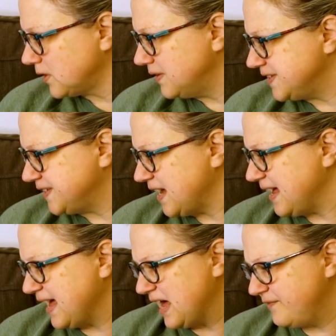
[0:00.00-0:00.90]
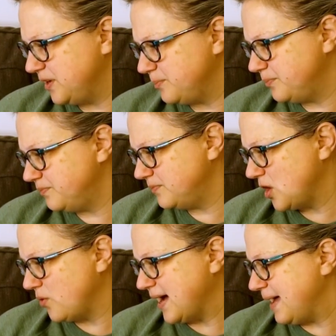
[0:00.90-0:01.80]
Let's see, I have it.
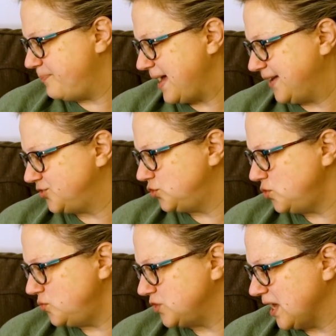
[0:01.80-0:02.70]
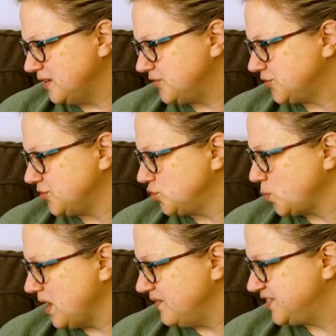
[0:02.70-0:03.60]
Oh, I paid
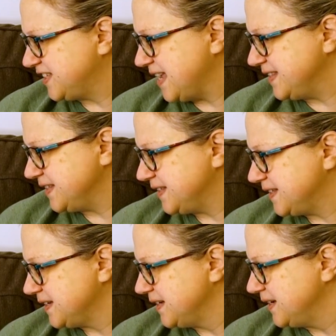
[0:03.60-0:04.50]
$2.12.